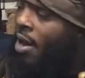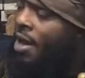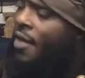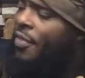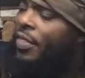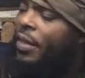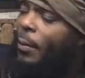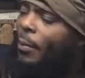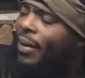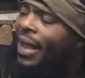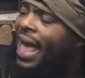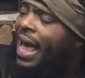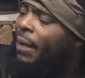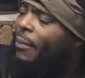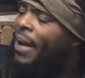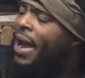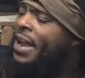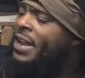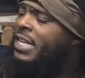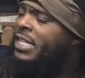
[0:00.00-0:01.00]
the black
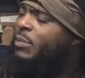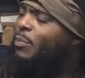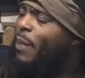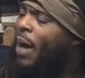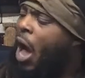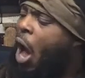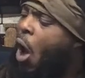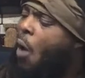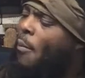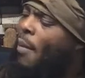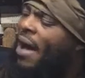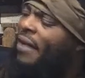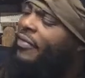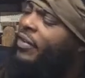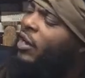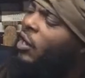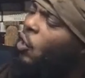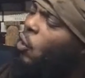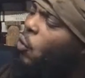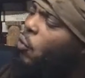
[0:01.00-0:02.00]
man is bound by
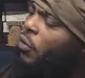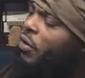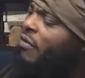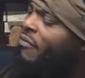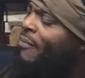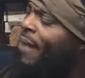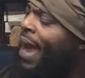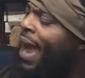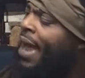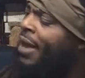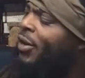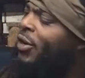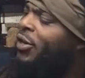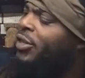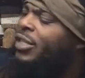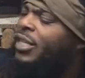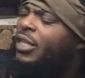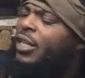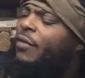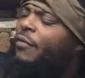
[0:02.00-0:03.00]
the code of manhood
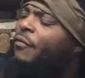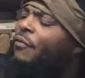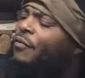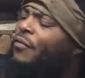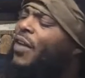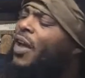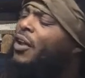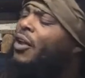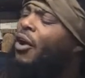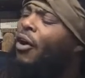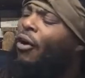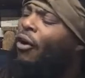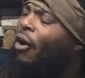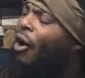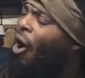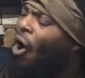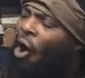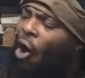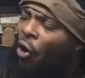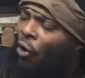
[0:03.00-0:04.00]
to defend her
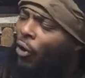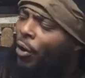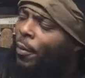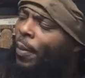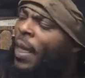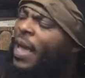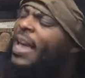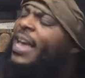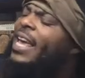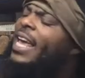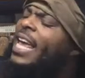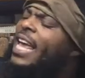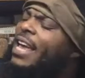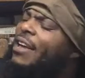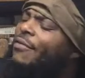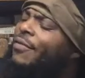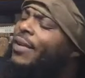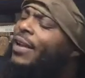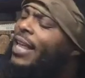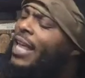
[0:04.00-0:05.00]
honor,
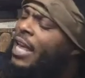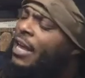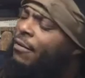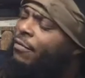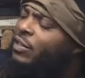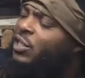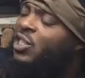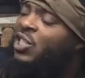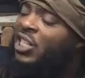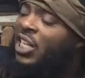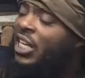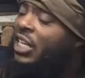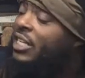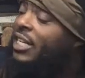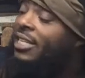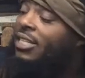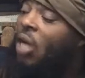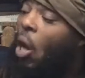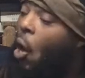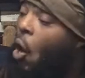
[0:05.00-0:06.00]
even if she
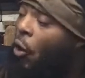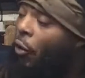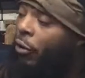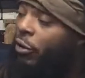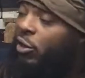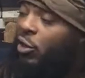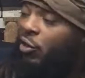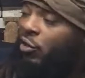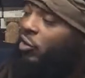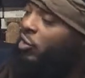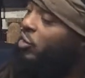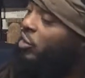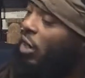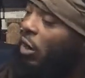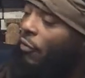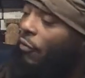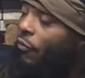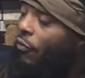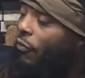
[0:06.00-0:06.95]
dishonors herself.